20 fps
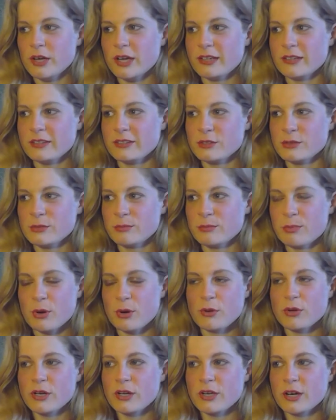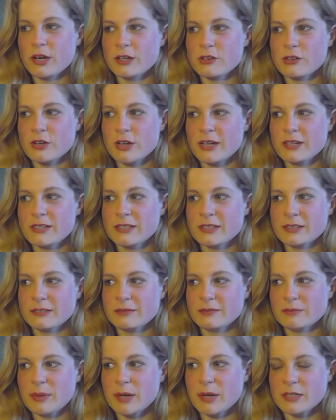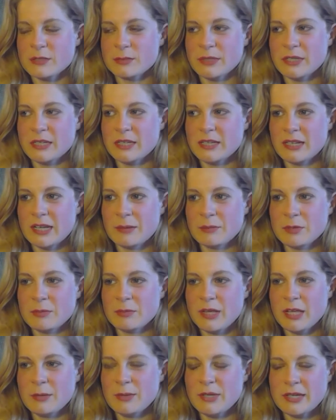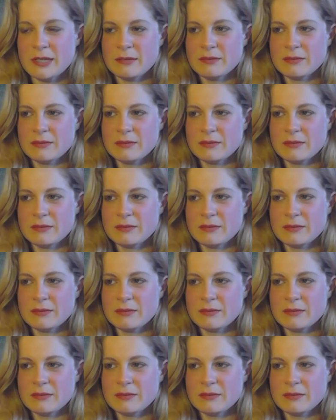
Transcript: has broken contract and possibly kidnapped a baby.